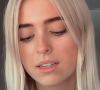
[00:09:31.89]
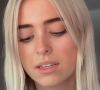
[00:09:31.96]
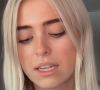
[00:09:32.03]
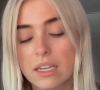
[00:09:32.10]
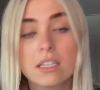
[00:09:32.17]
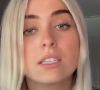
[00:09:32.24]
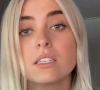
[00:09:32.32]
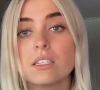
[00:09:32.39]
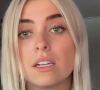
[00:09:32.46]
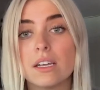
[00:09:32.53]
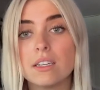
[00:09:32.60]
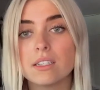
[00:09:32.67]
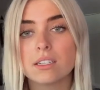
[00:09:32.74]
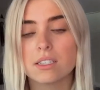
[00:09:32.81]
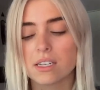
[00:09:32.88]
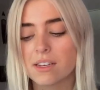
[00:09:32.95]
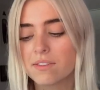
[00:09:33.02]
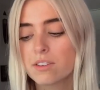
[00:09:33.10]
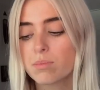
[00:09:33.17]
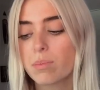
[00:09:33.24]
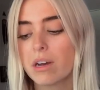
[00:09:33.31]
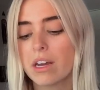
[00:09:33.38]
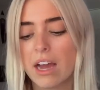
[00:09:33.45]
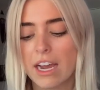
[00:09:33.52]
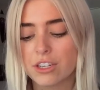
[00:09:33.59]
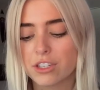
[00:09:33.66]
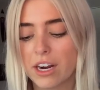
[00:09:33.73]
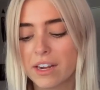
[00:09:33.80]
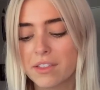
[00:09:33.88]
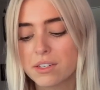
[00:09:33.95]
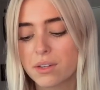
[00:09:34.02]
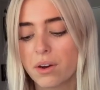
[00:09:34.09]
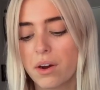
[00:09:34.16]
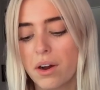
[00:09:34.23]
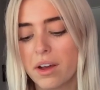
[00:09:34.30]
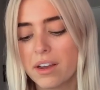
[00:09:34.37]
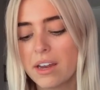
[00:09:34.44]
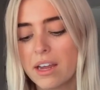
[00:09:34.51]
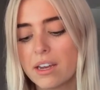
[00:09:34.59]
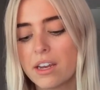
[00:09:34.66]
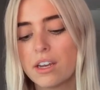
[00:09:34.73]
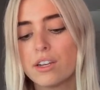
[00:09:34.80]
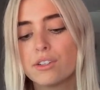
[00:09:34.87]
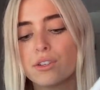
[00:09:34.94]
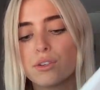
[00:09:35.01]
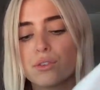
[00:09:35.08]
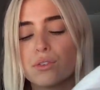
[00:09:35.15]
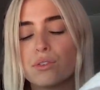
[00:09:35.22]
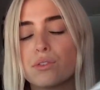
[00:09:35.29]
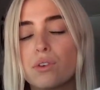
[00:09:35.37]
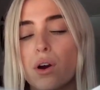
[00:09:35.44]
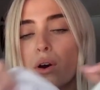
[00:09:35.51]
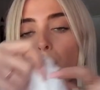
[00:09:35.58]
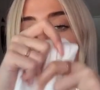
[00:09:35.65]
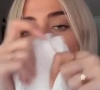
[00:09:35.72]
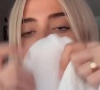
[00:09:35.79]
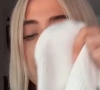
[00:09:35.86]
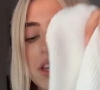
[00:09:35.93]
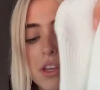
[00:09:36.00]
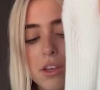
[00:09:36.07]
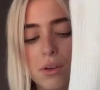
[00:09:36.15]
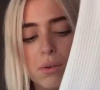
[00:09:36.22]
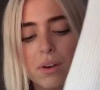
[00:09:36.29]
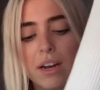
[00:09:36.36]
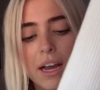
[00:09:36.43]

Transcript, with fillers: like slit sleeves, but I tried this on and it is so cute. It